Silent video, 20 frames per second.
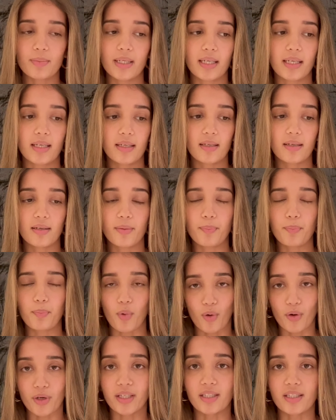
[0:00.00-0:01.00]
make it a
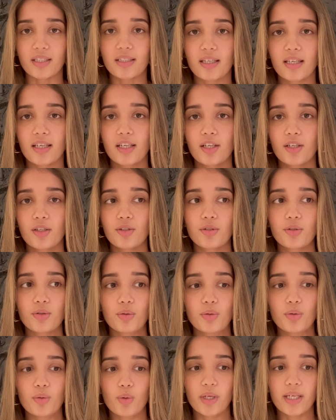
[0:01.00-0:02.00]
point
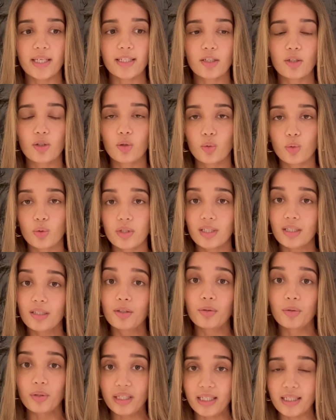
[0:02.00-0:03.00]
to
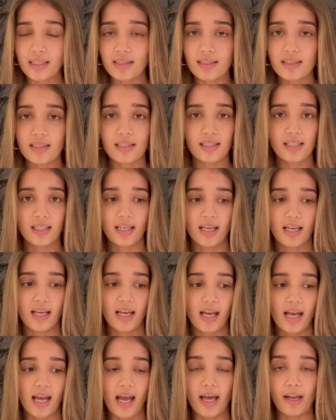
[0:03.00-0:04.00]
include greens
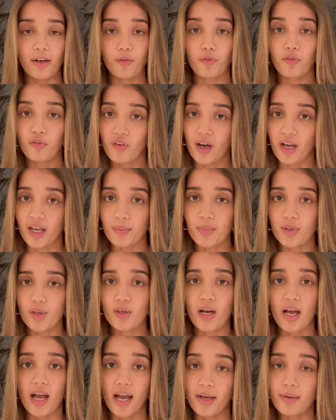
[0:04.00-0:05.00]
and
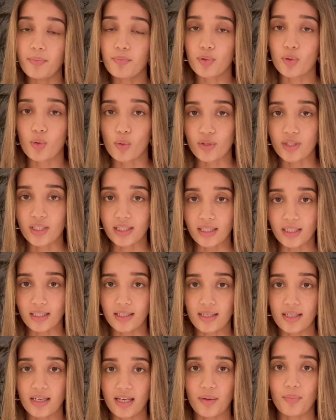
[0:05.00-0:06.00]
fiber and protein
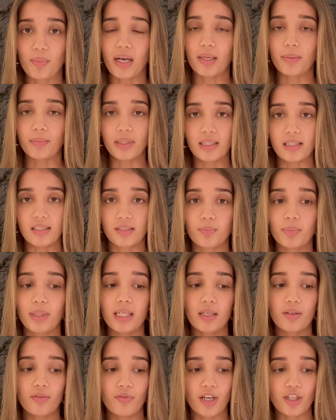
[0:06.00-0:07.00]
in my meals.
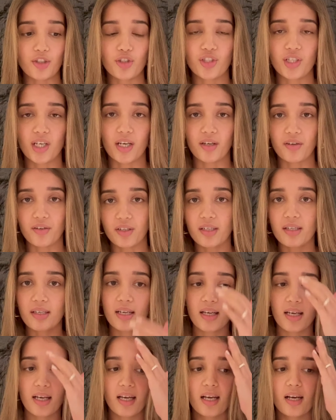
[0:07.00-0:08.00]
Being a
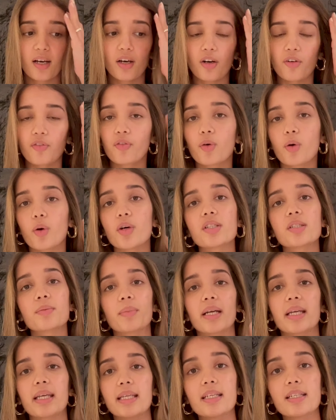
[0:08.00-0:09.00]
vegetarian, of course,
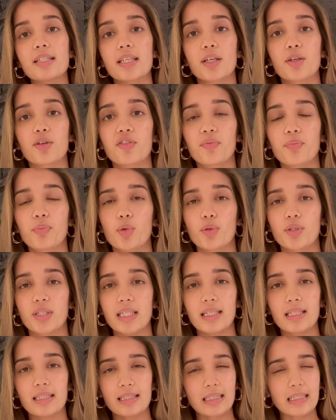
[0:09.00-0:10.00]
my intake of
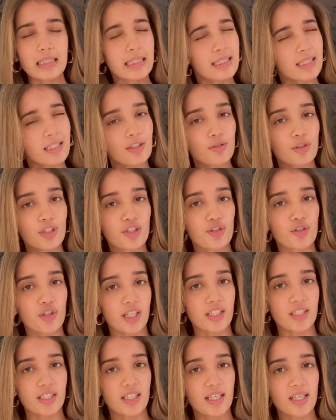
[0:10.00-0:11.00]
protein is a little
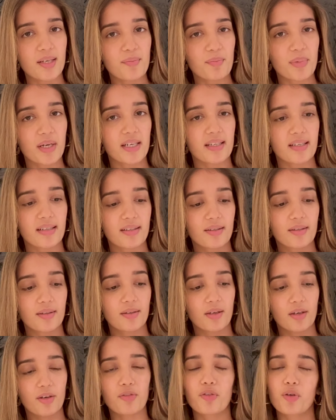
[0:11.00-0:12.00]
restricted, but
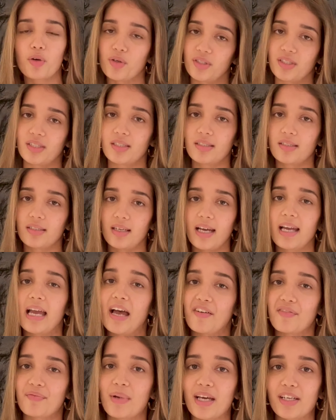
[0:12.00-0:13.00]
of course I
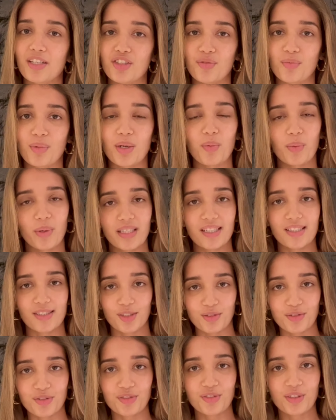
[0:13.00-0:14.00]
have managed my
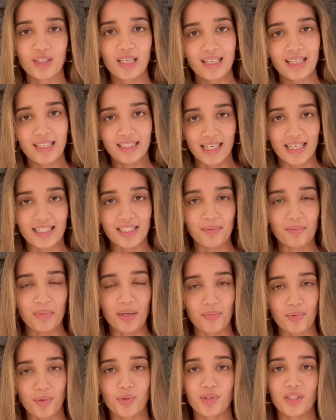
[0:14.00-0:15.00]
ways of getting
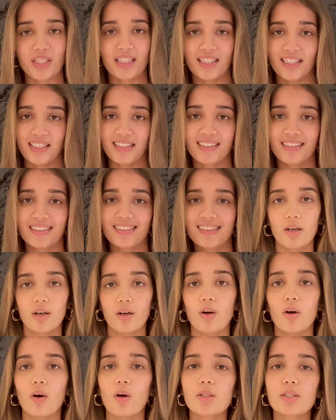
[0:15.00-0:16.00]
my protein in.
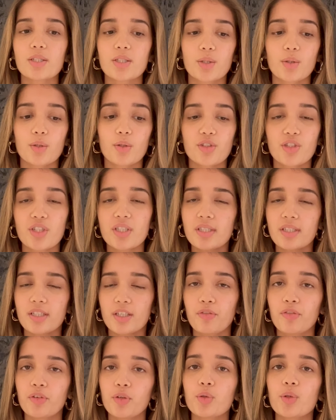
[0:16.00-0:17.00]
Also, just
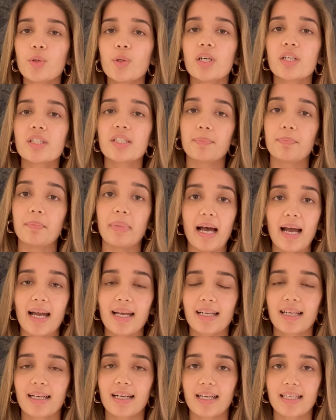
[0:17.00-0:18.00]
a few years
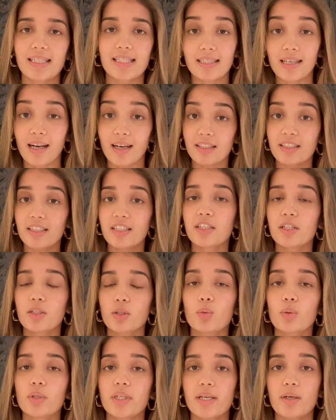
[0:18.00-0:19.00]
back, I started
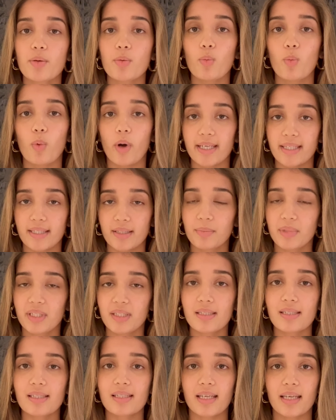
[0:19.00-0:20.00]
including
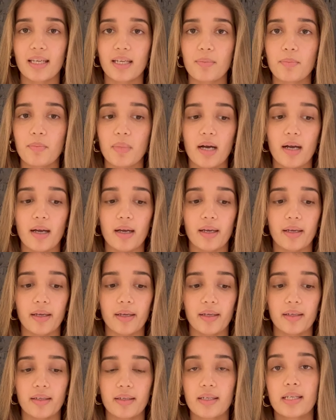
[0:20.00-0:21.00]
vitamins in
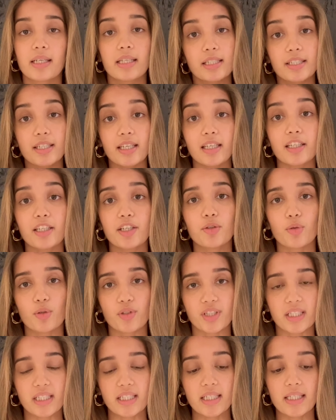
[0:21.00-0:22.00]
my daily
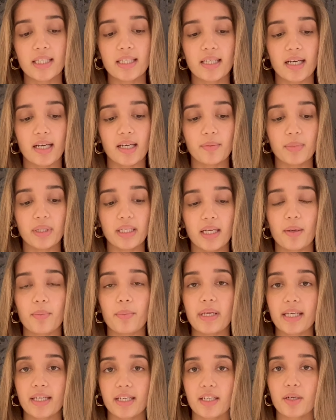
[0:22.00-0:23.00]
routine. I mean, I
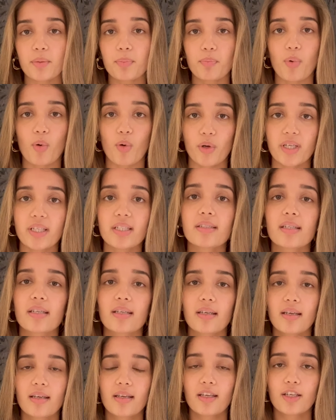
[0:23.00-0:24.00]
make it a point
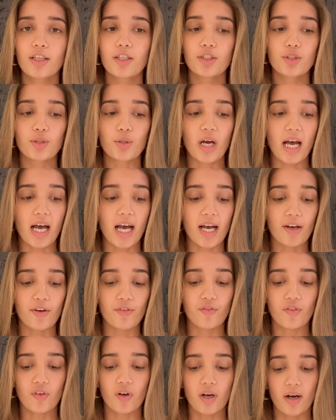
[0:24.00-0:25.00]
to have
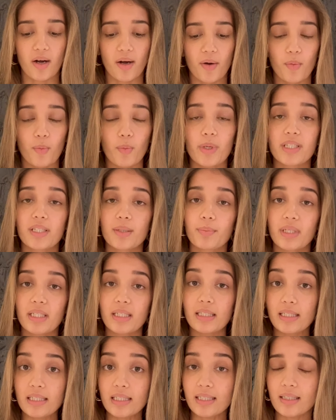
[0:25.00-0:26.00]

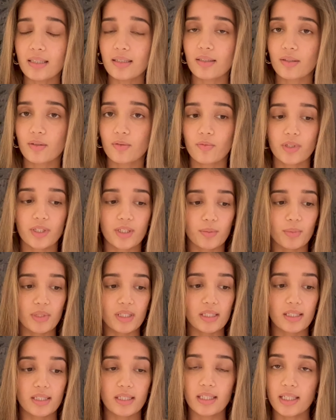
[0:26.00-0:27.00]
vitamin D,
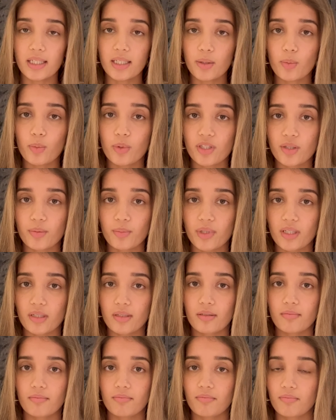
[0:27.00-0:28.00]
vitamin C,
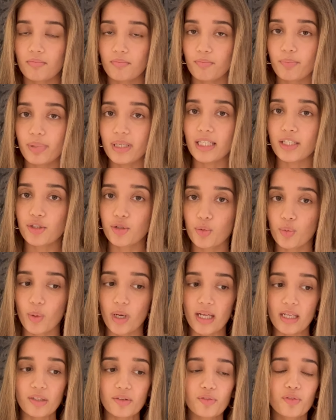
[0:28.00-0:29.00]
vitamin
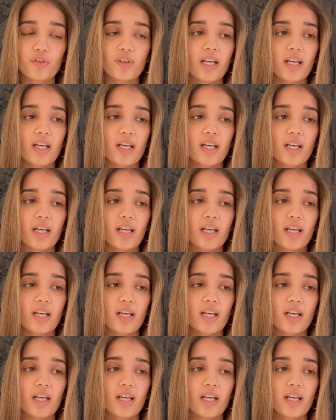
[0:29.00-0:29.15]
B12,